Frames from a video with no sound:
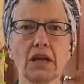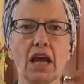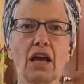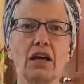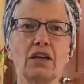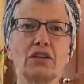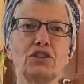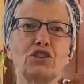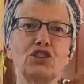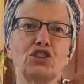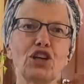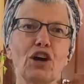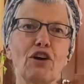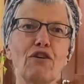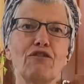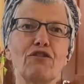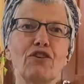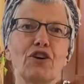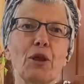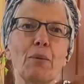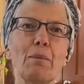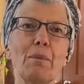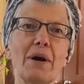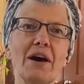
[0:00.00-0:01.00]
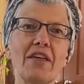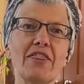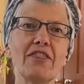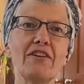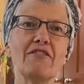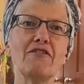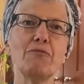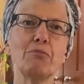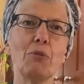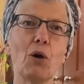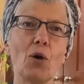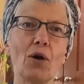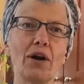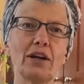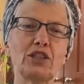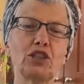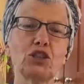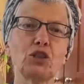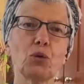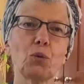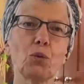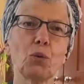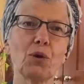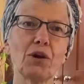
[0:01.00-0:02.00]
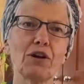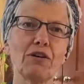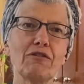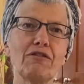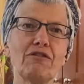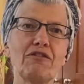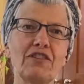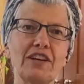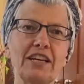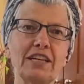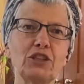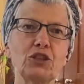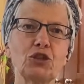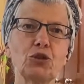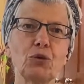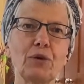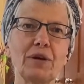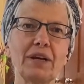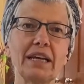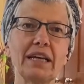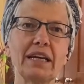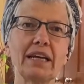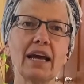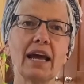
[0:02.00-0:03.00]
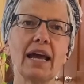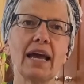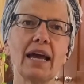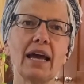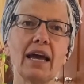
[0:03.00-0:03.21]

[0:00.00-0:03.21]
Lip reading: So for the month of March, we're featuring